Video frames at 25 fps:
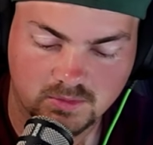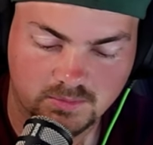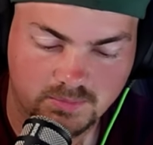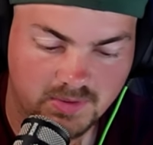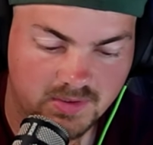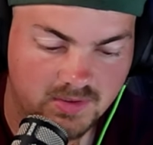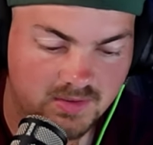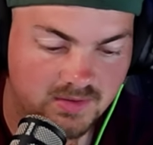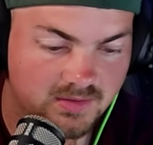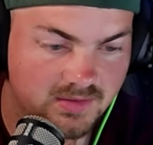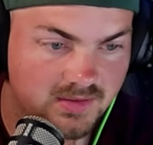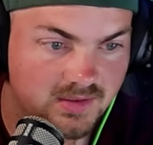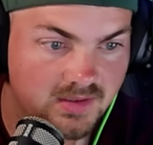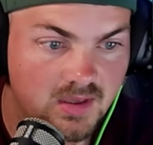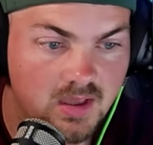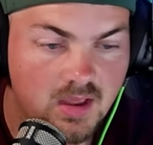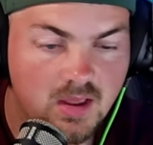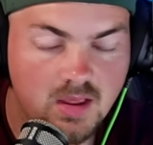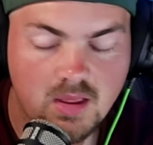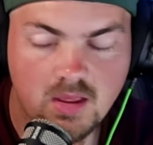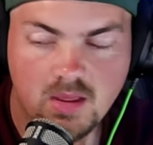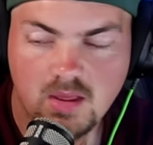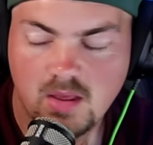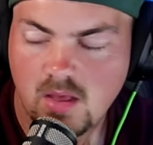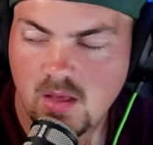apparently.
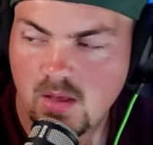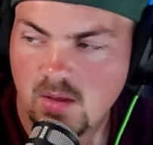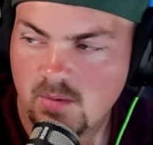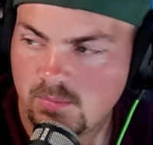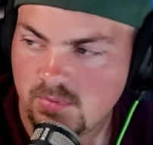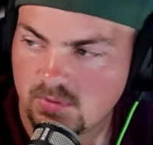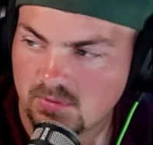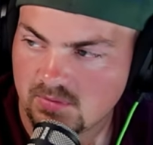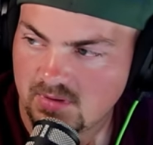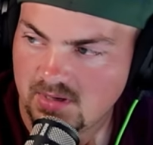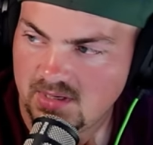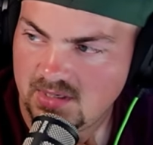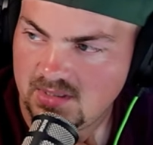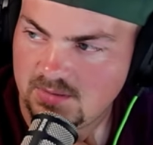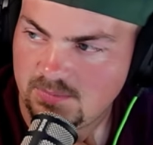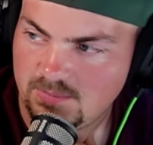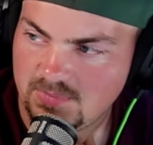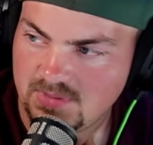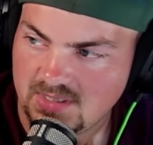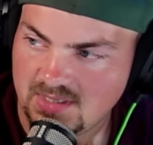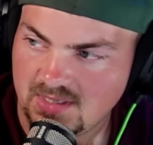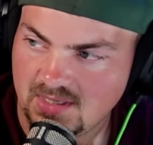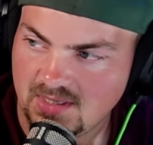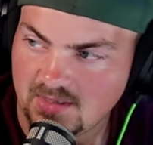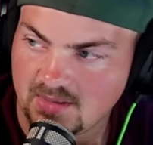But right at the
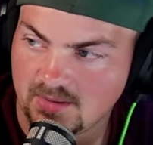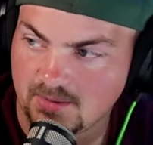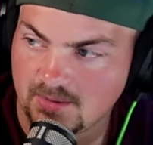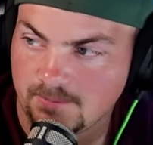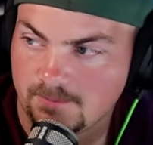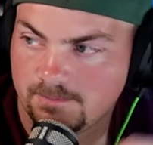beginning,